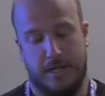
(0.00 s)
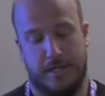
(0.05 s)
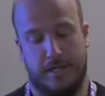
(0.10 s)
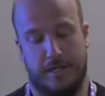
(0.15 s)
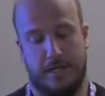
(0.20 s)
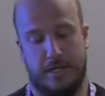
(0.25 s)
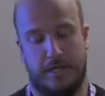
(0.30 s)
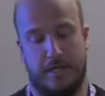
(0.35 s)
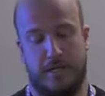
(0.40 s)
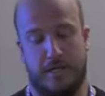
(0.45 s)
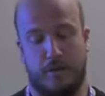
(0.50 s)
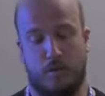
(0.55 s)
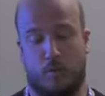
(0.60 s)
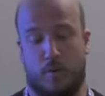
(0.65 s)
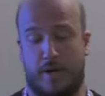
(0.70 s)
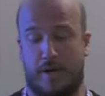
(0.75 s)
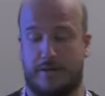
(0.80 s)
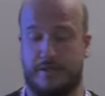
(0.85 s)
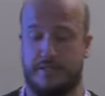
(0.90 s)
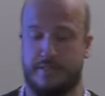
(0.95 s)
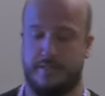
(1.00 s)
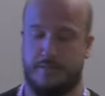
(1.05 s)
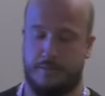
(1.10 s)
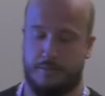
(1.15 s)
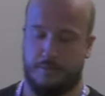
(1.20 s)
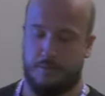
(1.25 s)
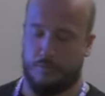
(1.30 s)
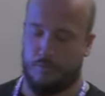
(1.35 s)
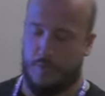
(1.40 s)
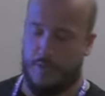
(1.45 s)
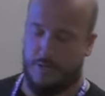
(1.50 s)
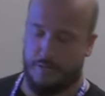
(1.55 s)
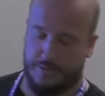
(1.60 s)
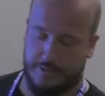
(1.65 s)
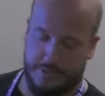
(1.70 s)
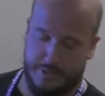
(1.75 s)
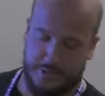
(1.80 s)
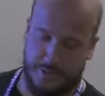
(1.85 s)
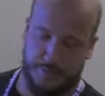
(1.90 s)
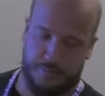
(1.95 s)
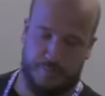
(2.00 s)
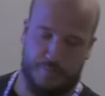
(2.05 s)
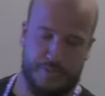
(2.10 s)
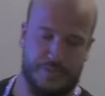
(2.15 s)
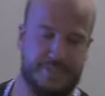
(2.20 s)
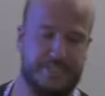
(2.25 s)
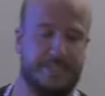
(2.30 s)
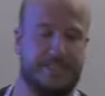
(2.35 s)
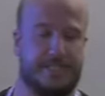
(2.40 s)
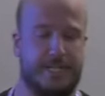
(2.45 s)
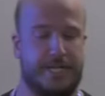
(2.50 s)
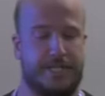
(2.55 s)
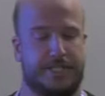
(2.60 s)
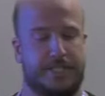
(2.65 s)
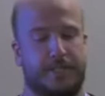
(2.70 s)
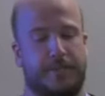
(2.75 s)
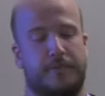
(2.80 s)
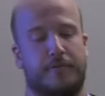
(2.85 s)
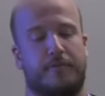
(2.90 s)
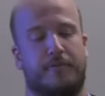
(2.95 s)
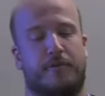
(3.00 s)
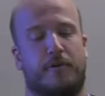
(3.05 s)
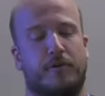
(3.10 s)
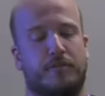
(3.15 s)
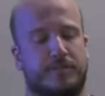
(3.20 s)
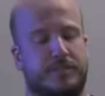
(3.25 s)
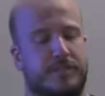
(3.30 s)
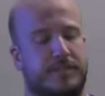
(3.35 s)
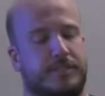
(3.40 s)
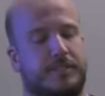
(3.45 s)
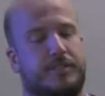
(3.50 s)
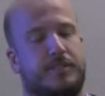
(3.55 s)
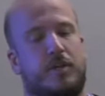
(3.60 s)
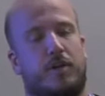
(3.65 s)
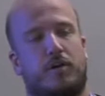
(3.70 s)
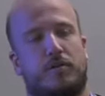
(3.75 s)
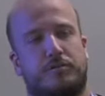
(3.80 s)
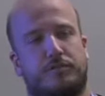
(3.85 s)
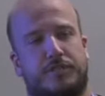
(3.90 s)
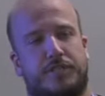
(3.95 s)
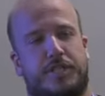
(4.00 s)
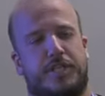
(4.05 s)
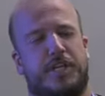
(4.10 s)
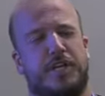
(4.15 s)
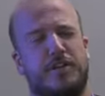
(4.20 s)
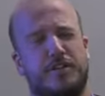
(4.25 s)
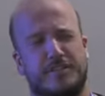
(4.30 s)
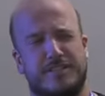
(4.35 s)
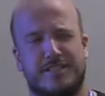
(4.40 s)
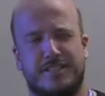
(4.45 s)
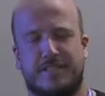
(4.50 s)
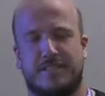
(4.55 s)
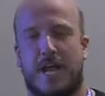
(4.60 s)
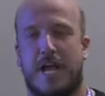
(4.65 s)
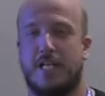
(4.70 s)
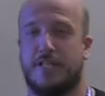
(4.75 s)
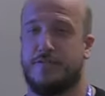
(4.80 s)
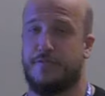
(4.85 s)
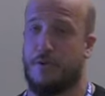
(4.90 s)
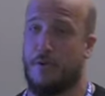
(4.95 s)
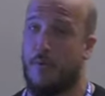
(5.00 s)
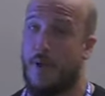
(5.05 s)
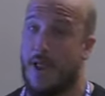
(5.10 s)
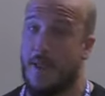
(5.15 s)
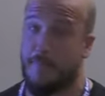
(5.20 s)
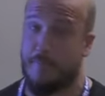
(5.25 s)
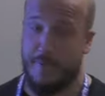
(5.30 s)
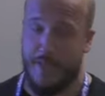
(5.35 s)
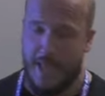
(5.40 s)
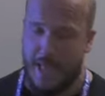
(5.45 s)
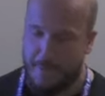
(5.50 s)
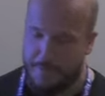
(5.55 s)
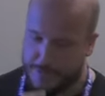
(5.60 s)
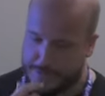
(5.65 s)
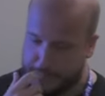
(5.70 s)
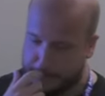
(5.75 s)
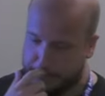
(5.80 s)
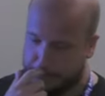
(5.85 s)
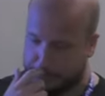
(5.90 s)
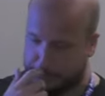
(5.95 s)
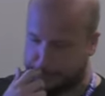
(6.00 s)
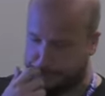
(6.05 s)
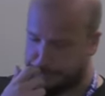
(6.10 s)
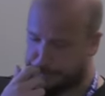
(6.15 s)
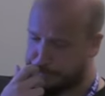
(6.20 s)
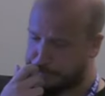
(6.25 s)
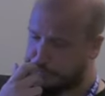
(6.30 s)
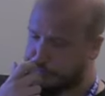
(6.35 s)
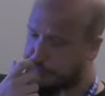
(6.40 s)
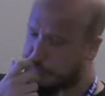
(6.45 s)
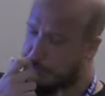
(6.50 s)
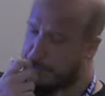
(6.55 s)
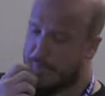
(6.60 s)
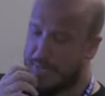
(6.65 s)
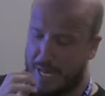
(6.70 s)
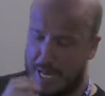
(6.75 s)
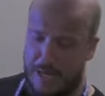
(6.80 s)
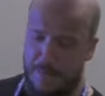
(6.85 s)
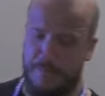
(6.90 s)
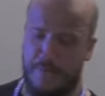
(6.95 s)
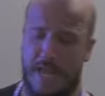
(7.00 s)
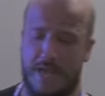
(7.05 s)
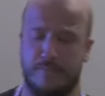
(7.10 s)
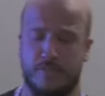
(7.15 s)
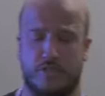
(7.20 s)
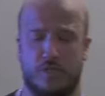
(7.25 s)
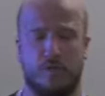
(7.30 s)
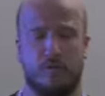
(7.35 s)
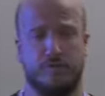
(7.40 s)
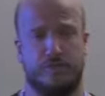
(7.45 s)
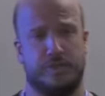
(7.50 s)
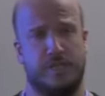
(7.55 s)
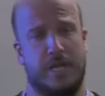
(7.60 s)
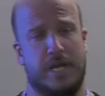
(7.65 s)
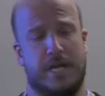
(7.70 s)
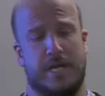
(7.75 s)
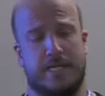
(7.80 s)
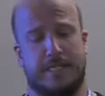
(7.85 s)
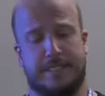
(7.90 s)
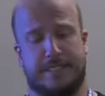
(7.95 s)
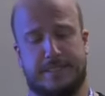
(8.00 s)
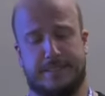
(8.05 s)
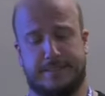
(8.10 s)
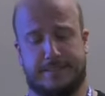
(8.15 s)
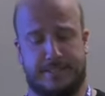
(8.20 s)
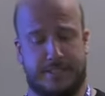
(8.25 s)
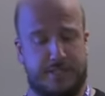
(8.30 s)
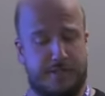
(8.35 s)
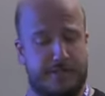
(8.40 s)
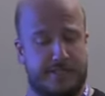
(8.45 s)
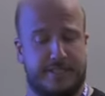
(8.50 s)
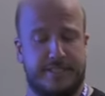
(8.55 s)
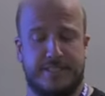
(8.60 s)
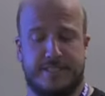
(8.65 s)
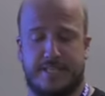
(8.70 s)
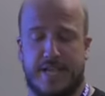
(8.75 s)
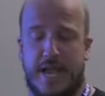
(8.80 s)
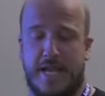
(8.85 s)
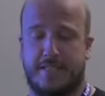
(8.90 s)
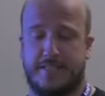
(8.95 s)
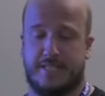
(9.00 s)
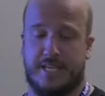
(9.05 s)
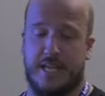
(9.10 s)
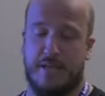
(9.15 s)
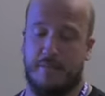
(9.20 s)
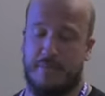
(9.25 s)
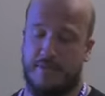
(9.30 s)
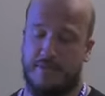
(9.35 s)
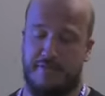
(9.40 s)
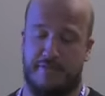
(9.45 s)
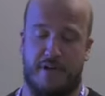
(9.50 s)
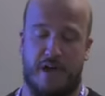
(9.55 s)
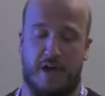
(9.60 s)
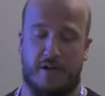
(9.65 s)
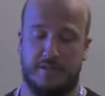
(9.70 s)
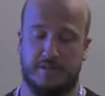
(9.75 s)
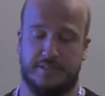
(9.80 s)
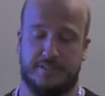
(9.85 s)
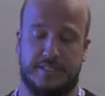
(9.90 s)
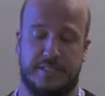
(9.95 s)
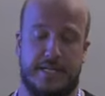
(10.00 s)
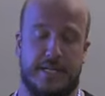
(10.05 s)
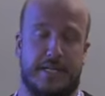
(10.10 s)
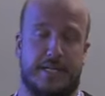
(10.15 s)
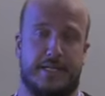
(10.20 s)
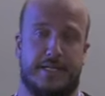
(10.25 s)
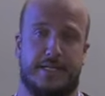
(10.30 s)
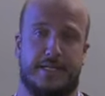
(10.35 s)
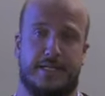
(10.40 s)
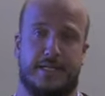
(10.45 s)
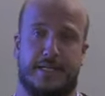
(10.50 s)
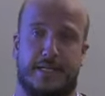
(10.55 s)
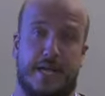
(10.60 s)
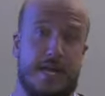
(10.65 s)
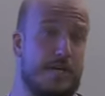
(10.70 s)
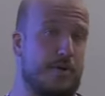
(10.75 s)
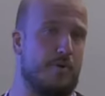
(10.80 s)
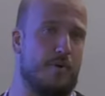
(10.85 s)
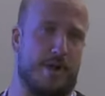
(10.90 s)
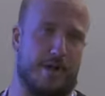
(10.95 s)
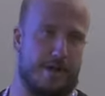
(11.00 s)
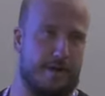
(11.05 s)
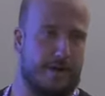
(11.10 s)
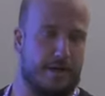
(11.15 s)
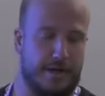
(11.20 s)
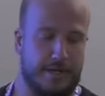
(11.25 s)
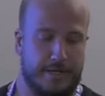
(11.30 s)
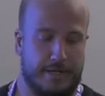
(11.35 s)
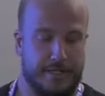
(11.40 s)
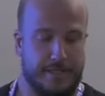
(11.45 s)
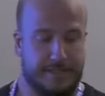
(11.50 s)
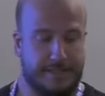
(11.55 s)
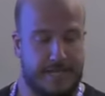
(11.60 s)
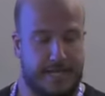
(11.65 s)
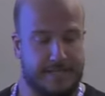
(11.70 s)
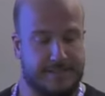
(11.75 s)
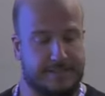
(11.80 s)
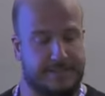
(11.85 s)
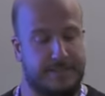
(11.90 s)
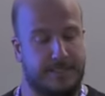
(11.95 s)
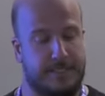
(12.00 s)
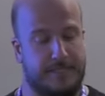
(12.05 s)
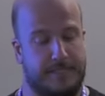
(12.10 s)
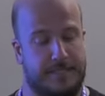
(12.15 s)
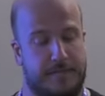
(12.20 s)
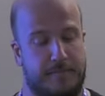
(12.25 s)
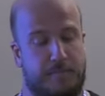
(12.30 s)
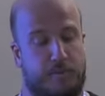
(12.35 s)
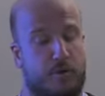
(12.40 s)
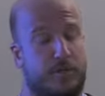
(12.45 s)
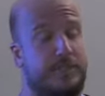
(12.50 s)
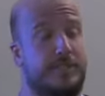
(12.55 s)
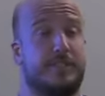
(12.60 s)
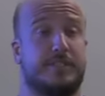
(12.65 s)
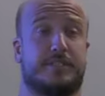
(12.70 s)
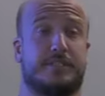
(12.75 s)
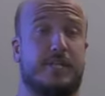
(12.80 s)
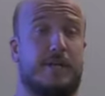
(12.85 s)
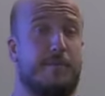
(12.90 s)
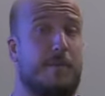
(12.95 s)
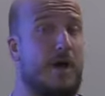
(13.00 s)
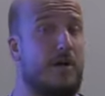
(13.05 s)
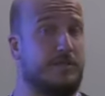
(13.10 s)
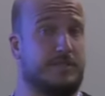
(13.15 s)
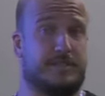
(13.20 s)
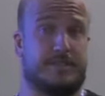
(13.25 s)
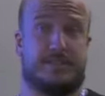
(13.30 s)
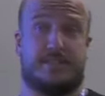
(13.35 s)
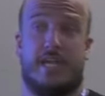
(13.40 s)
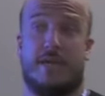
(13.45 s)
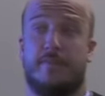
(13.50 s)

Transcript: Uh, while, while this presentation focuses on security insights from APMs, APM tools, uh, security insights can be found uh, anywhere that's the, the importance about